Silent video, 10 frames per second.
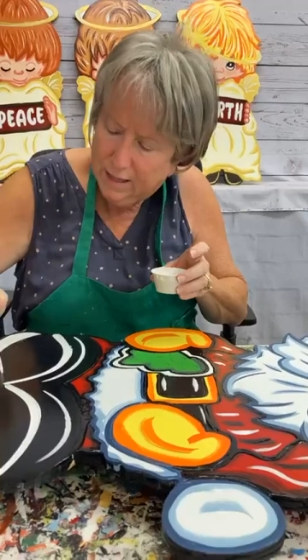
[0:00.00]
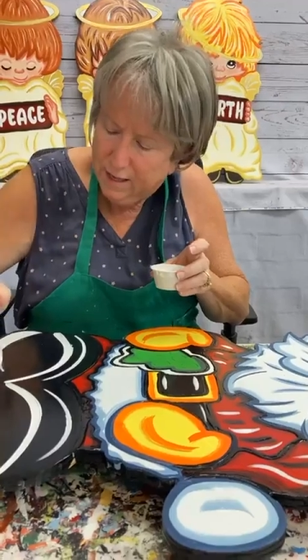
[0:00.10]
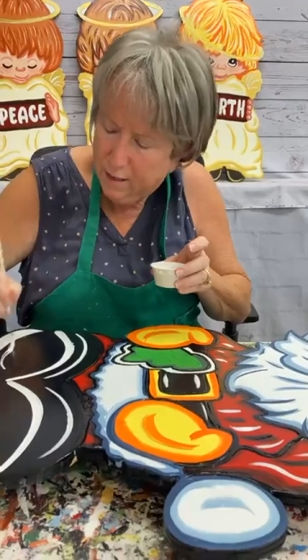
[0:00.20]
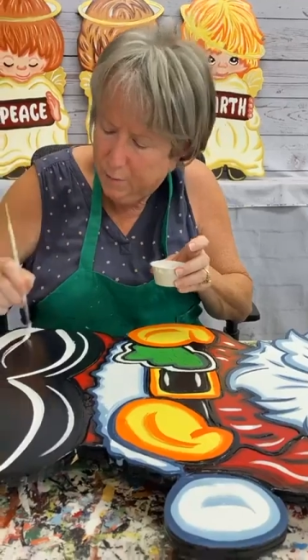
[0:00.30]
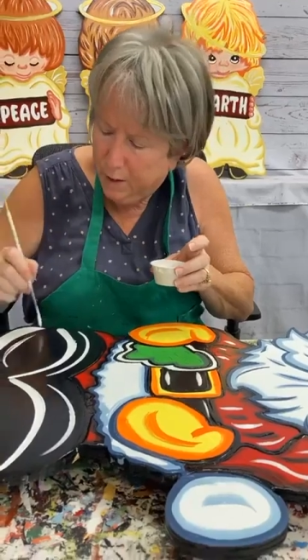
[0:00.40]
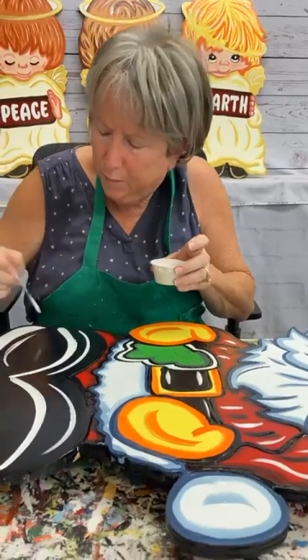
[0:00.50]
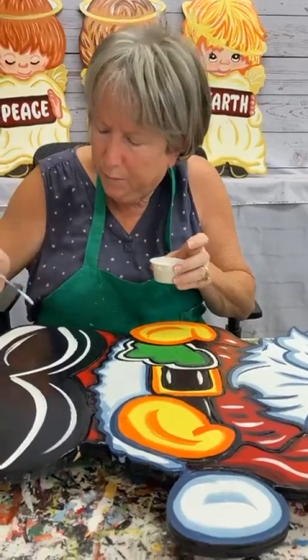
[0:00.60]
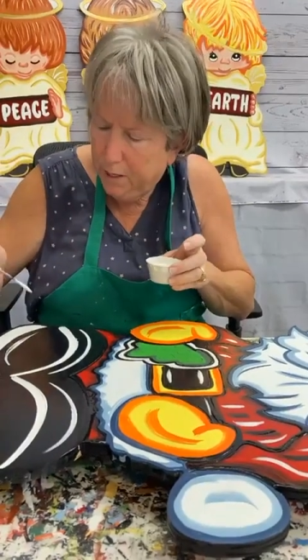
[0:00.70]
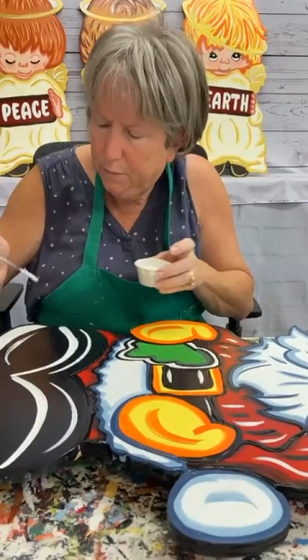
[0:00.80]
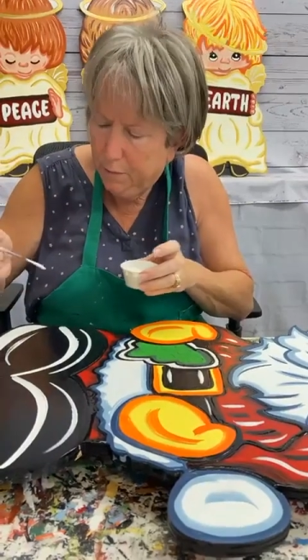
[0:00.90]
I think
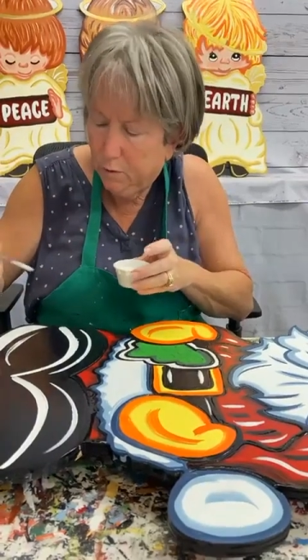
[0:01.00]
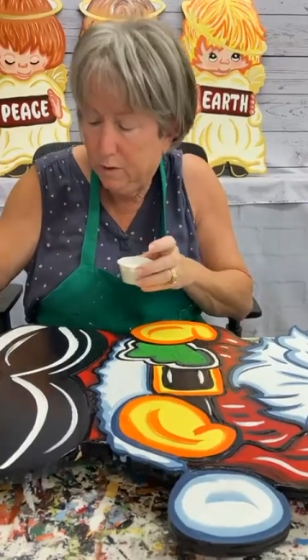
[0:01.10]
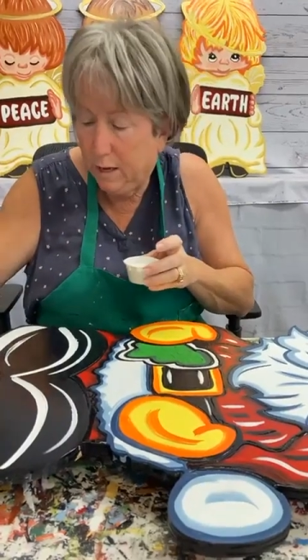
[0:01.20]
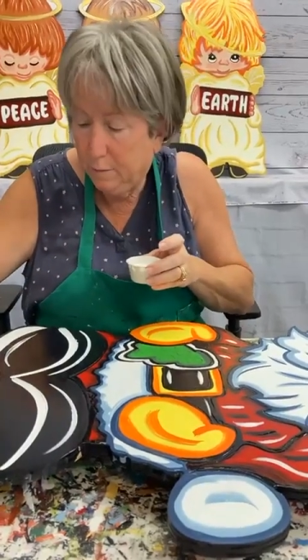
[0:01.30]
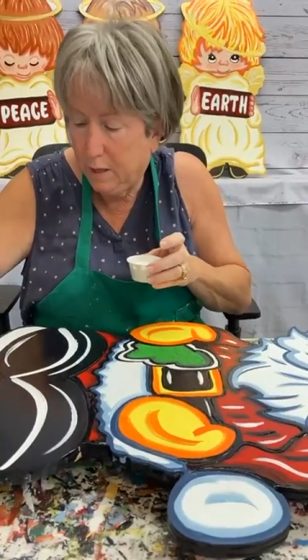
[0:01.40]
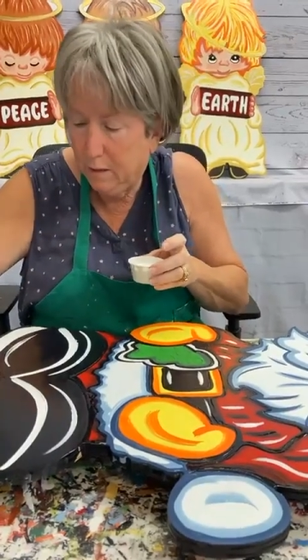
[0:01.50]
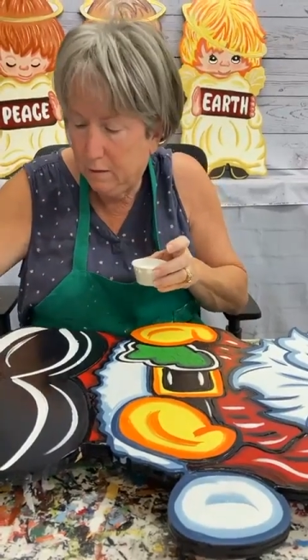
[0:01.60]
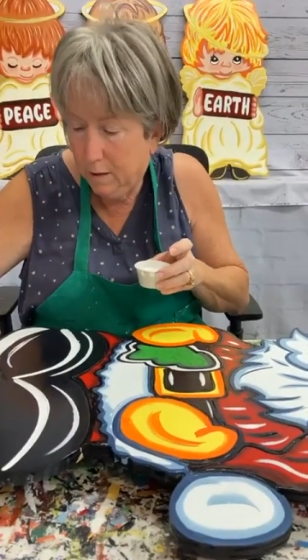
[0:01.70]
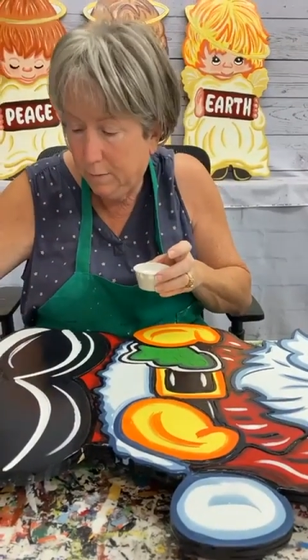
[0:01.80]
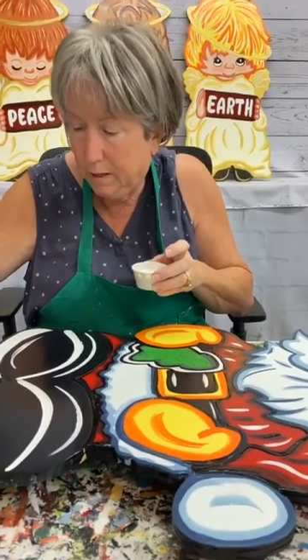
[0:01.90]
about people.
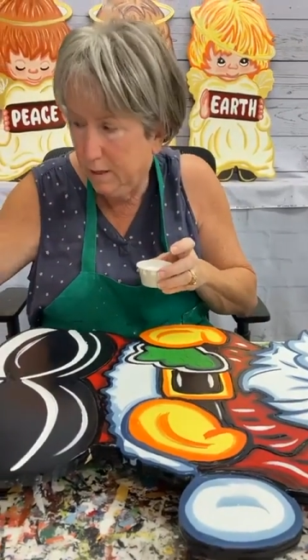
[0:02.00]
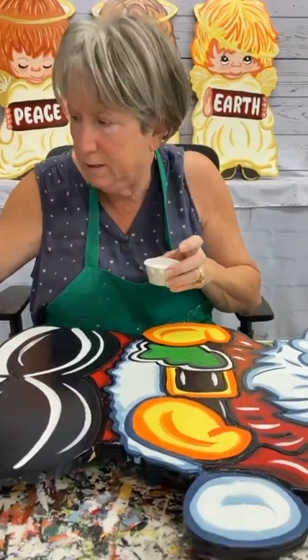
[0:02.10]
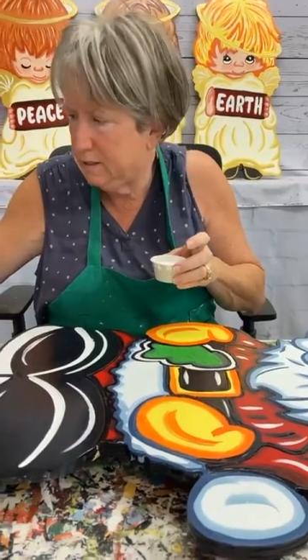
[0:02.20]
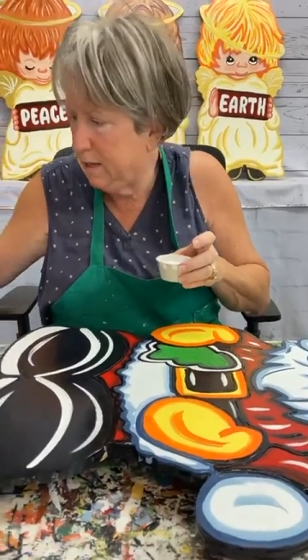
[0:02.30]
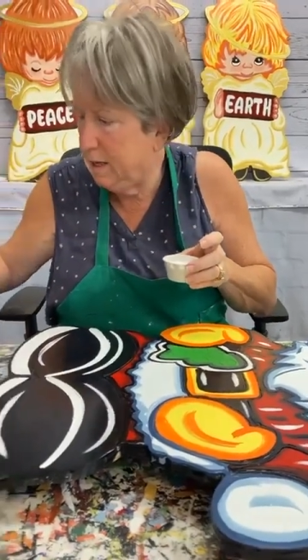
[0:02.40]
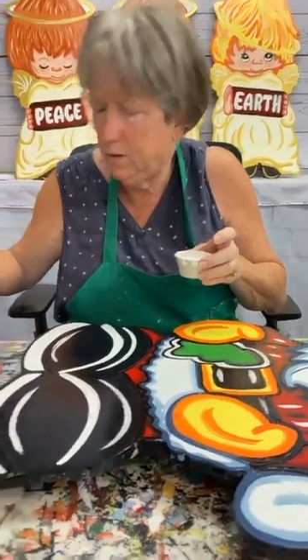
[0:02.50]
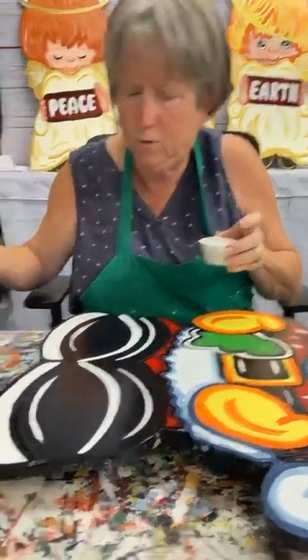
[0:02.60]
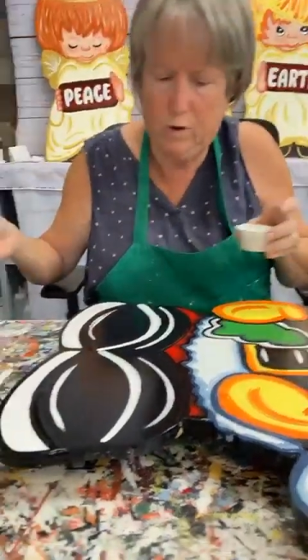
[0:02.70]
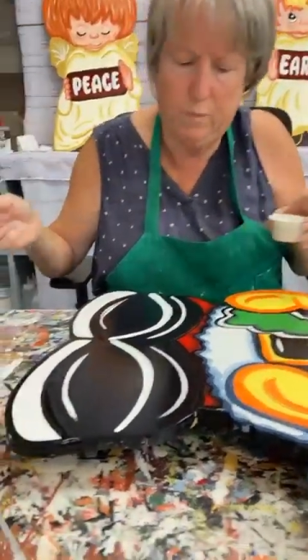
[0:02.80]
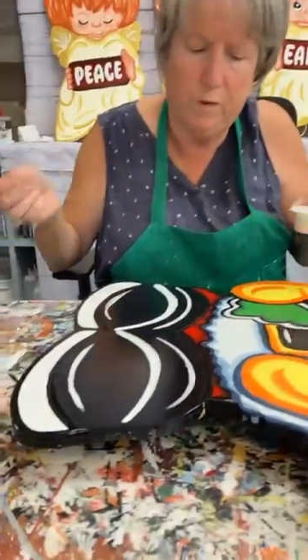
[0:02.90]
Now, I'm not in this
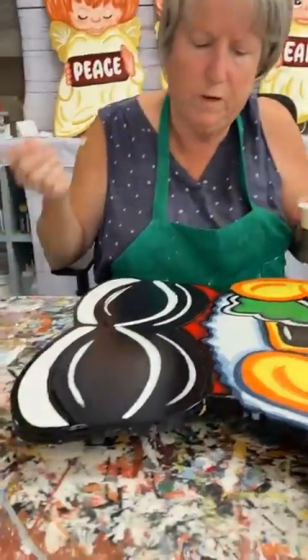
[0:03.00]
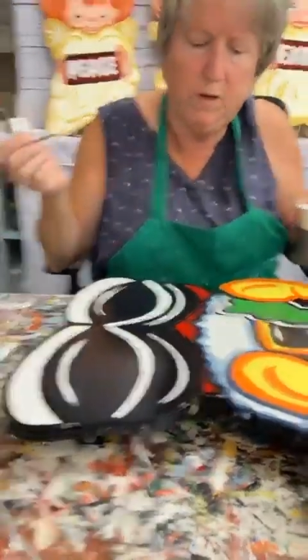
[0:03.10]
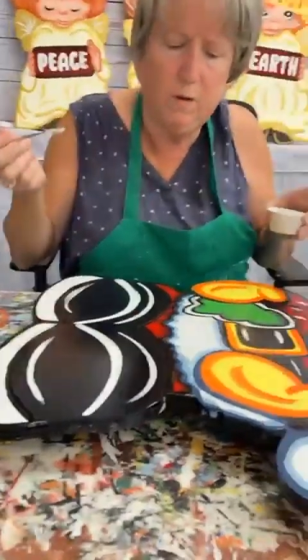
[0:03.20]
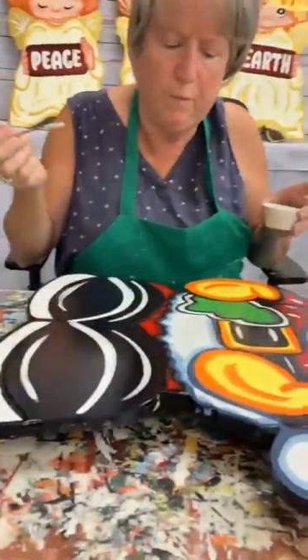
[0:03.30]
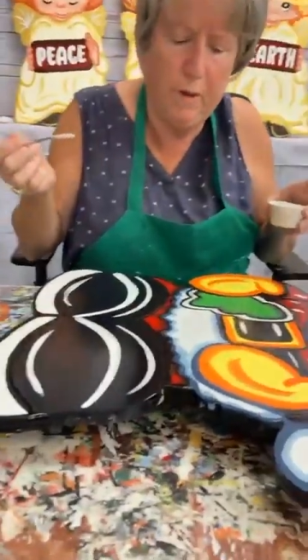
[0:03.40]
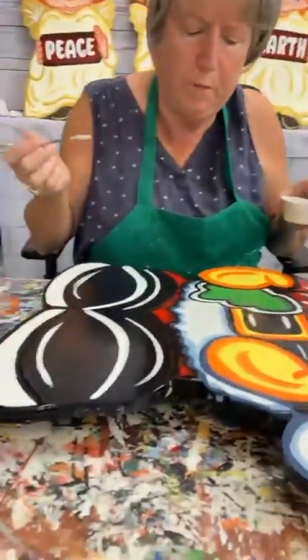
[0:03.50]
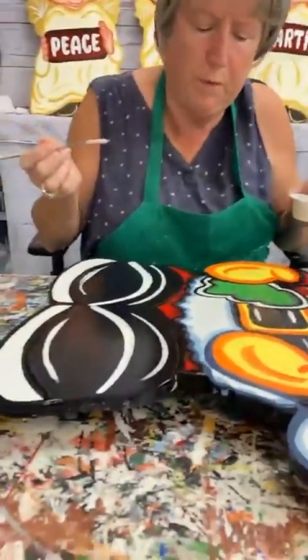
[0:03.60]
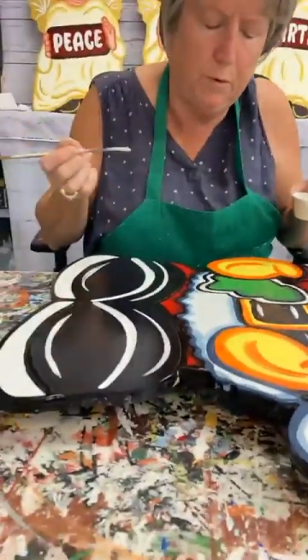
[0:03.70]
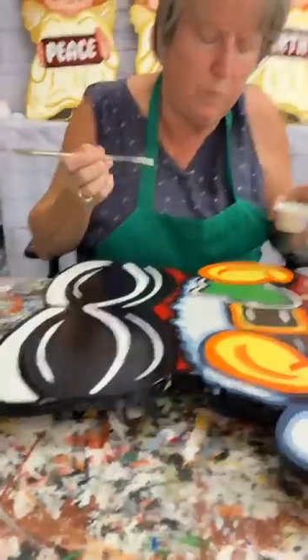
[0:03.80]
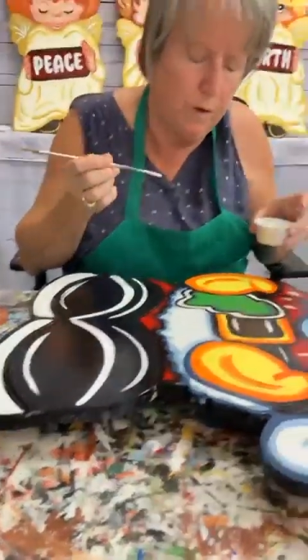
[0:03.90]
category, but you know,
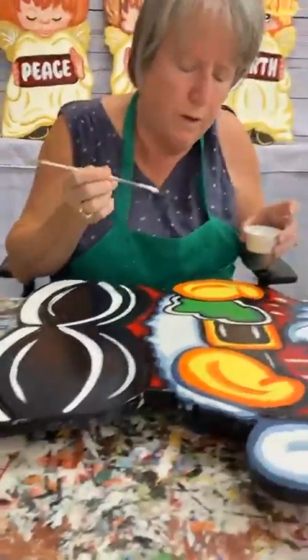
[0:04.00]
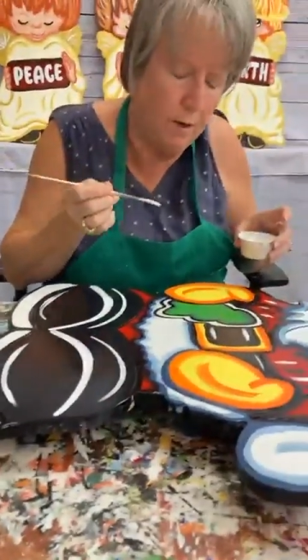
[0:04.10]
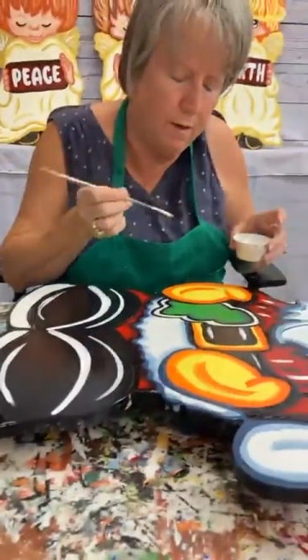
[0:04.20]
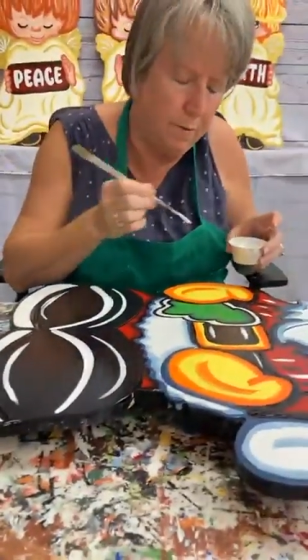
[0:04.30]
people